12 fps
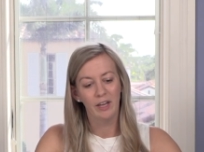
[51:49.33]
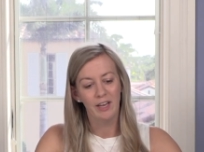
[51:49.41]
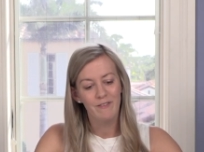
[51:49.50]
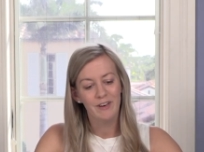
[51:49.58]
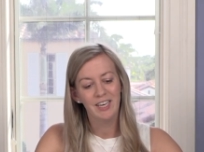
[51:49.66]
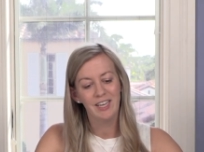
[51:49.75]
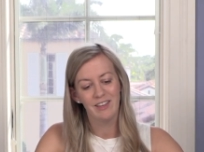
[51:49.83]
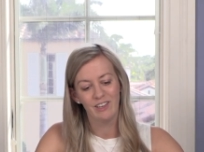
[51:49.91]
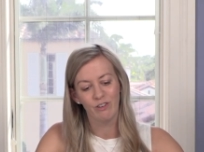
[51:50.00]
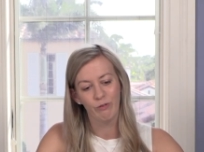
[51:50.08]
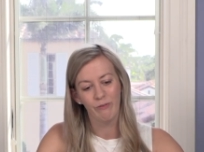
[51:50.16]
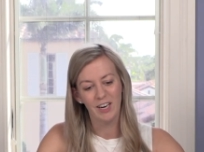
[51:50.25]
living in
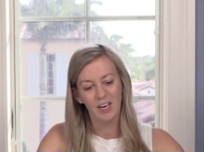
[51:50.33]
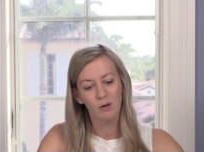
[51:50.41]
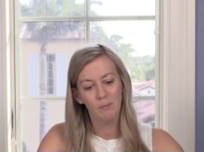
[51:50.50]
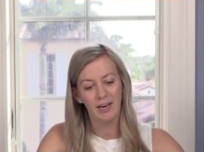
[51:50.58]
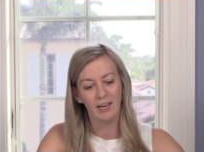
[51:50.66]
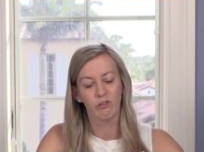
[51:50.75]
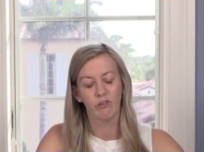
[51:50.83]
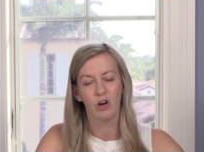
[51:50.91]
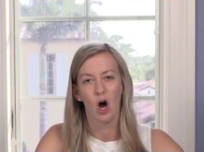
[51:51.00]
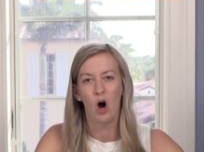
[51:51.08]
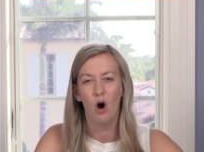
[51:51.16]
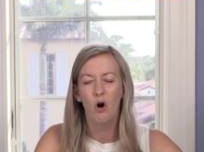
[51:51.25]
this fear-based
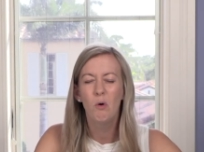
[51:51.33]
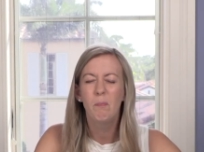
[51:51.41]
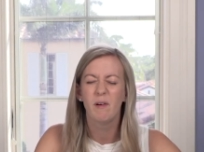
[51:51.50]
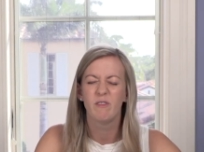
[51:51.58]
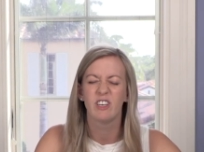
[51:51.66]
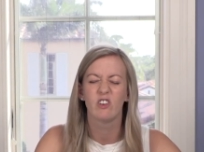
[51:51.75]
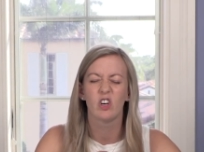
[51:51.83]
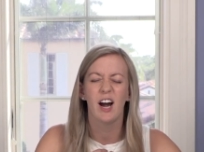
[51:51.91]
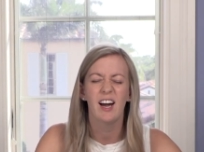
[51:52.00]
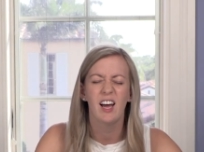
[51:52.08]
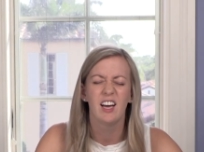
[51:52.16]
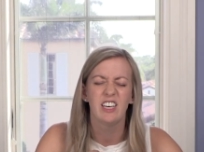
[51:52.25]
hope of just
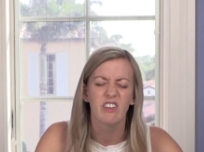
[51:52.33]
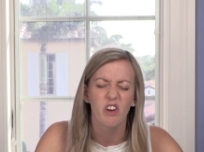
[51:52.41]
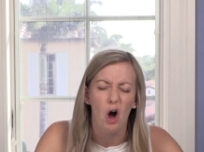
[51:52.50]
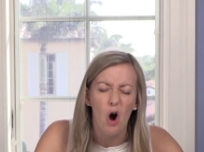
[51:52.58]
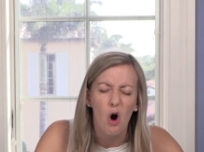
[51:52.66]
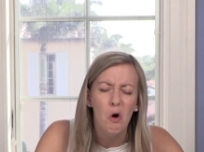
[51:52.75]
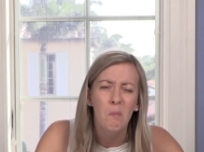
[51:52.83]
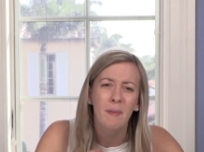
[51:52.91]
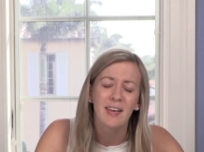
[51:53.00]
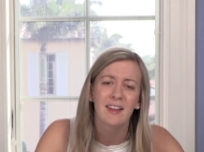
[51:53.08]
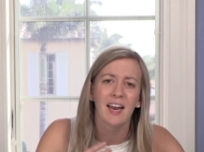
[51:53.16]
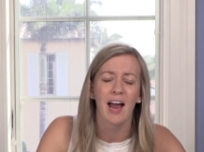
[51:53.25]
trying to just
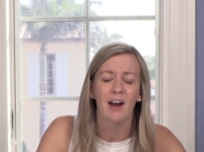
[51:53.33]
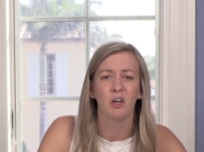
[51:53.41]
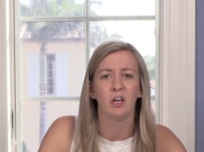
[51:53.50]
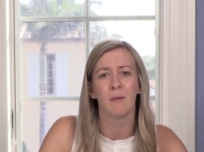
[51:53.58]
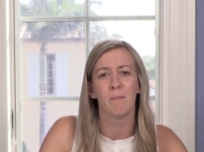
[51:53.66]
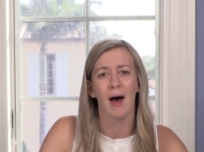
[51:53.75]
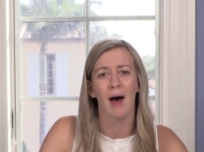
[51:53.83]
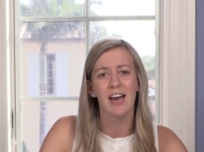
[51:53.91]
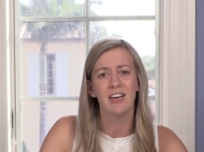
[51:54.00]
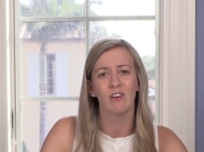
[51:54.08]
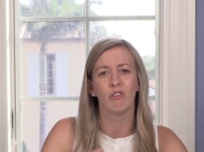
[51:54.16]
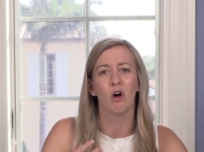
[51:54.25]
hoping that I could get
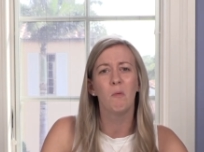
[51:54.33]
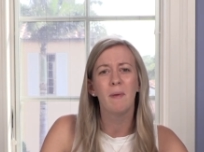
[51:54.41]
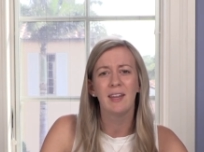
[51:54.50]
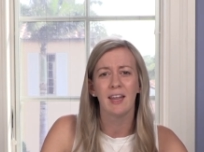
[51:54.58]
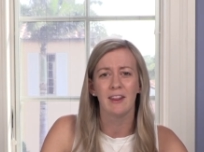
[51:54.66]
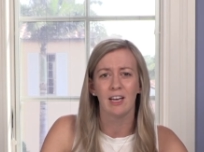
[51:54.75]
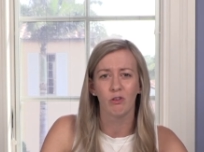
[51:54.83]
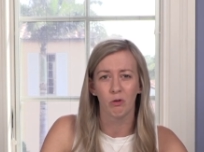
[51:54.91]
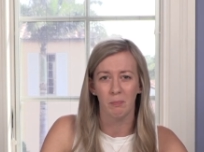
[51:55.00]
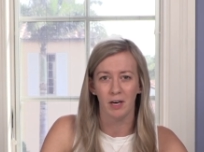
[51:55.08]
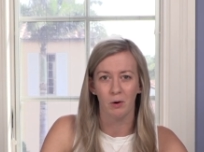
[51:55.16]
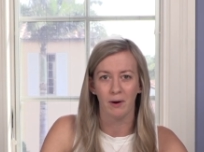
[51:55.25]
by, just hoping that things
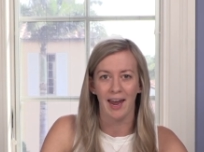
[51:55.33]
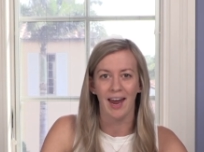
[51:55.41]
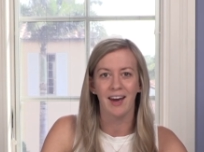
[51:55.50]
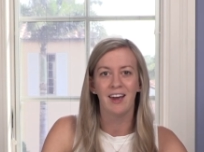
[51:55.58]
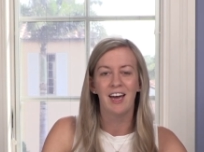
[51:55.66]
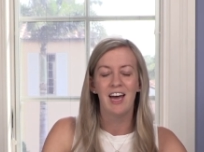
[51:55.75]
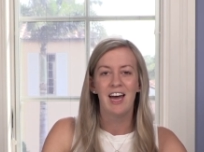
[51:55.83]
would be okay,